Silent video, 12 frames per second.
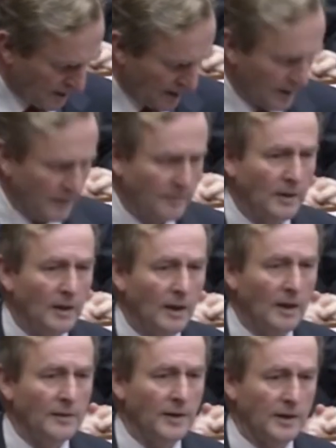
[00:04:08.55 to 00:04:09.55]
Um,
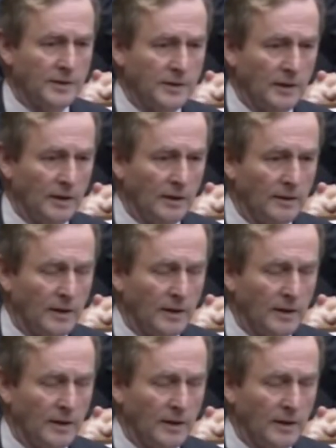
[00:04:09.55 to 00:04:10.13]
and that's, uh,